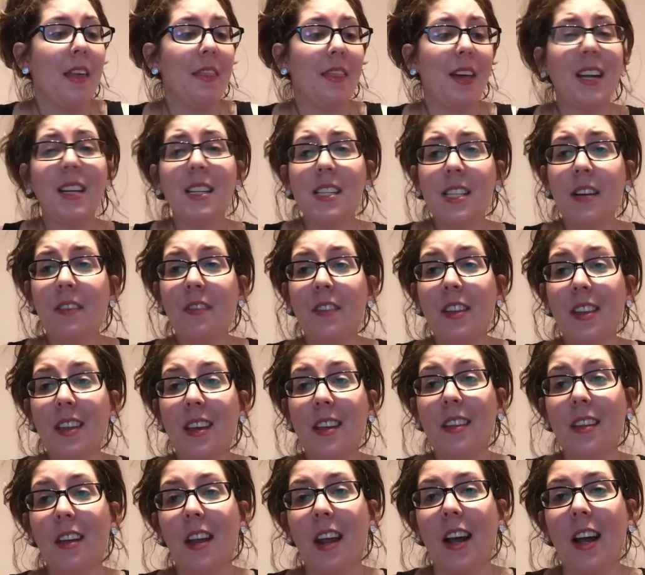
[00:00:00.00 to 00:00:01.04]
that is
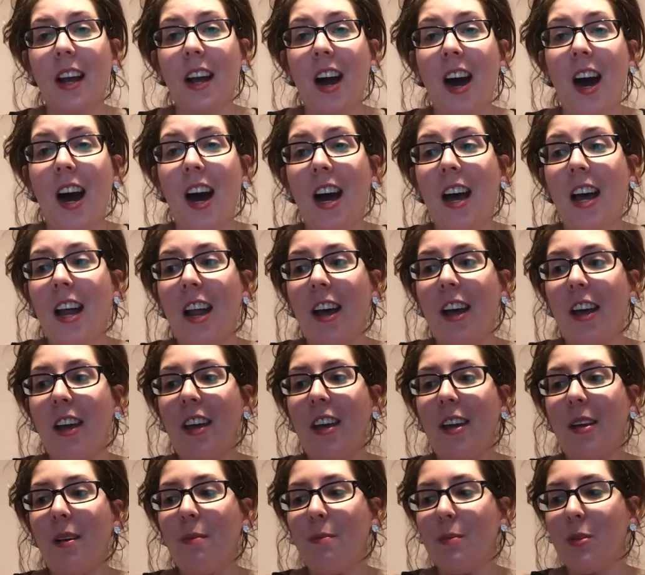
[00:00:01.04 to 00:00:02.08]
everything that I got.
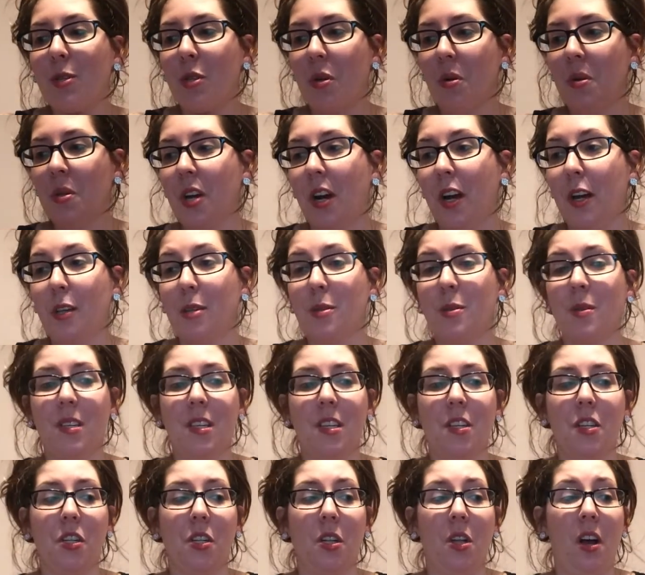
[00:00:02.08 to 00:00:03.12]
I am so sorry this was
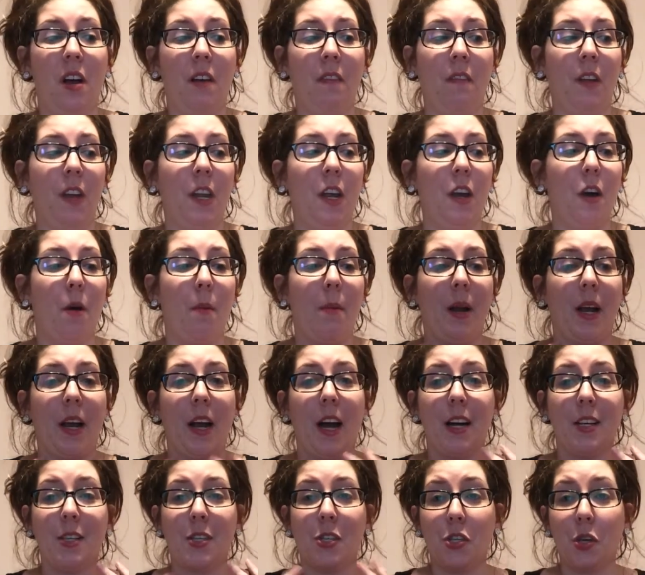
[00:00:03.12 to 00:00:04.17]
such a long video, but I
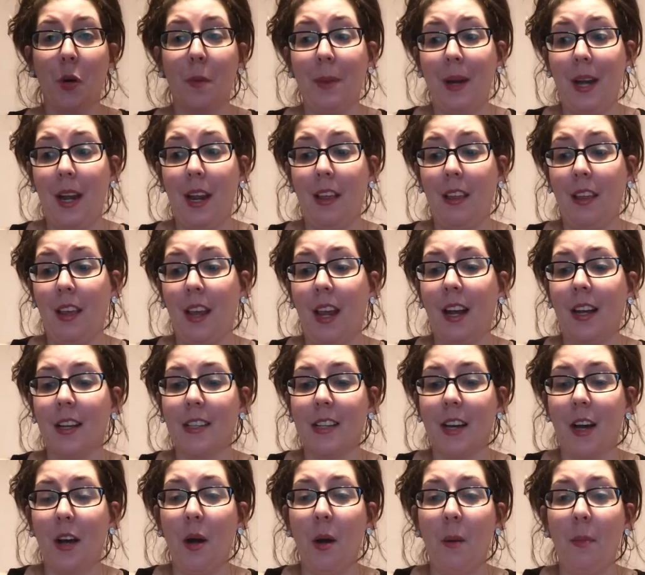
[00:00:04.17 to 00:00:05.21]
got so many
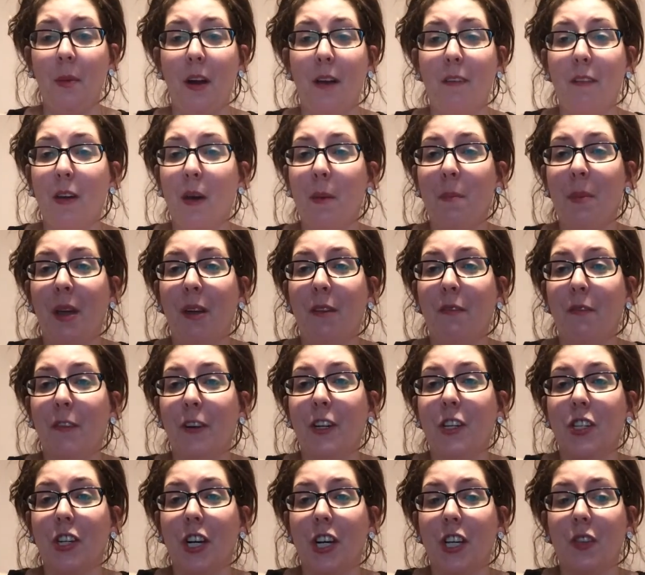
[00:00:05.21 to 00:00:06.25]
things. I hope you're having a
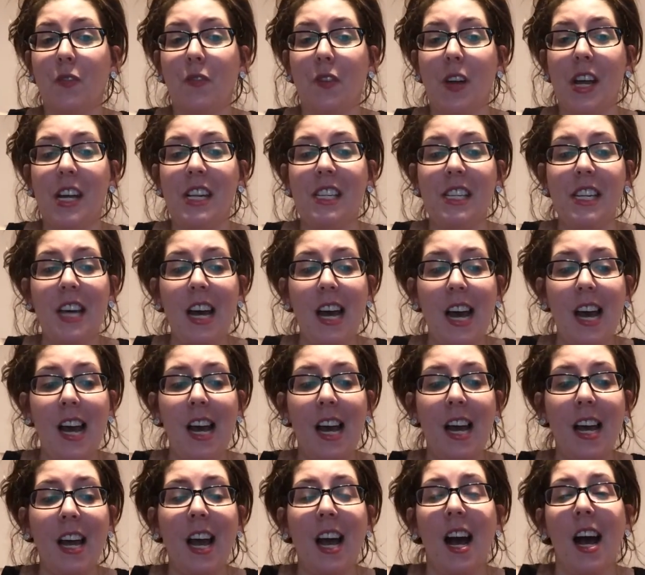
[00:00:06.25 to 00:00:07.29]
pain-free, stress-free
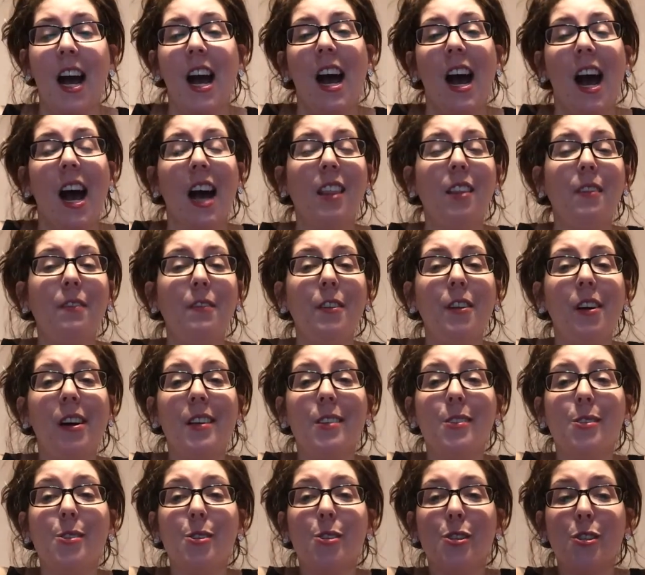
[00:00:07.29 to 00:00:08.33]
day. I love you
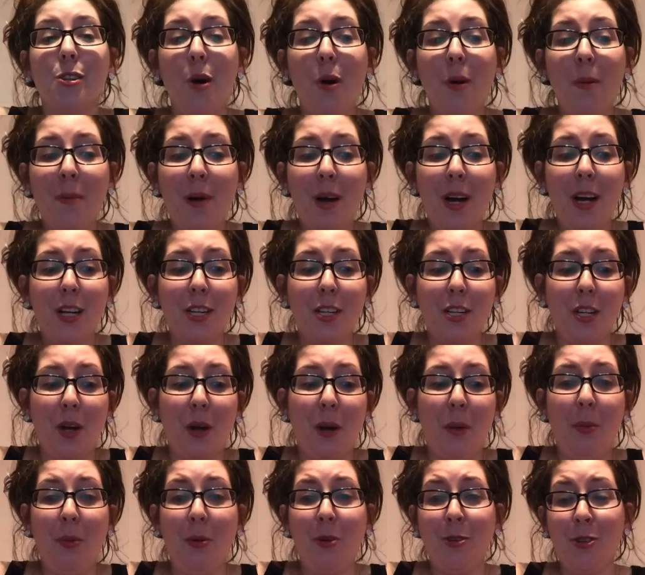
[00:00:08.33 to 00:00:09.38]
guys so much. I
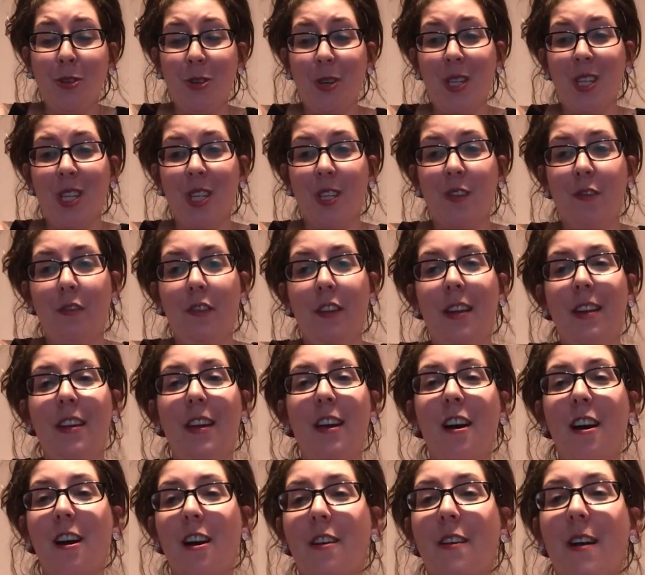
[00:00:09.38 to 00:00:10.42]
hope you enjoyed this
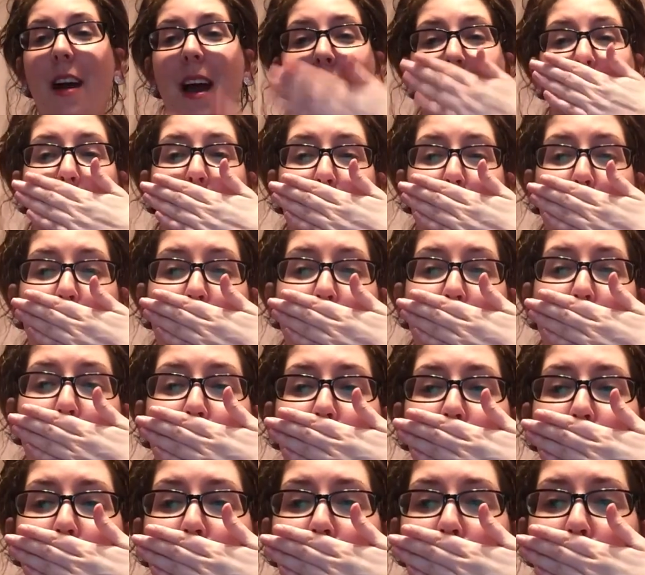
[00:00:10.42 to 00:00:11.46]
video,
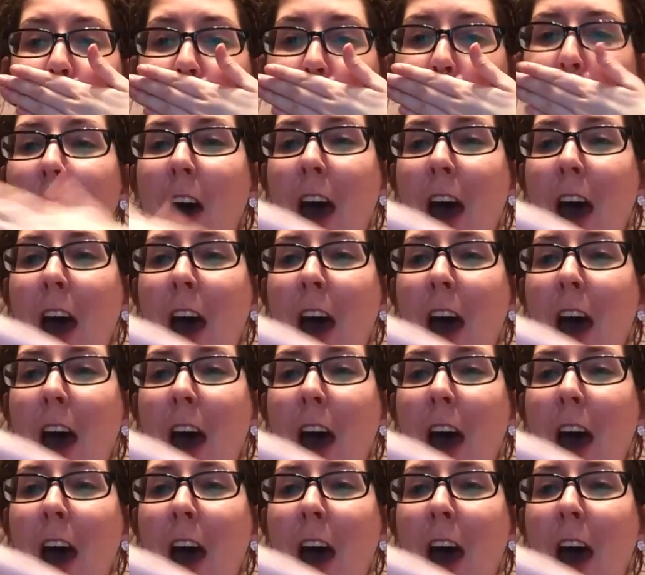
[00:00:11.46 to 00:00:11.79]
and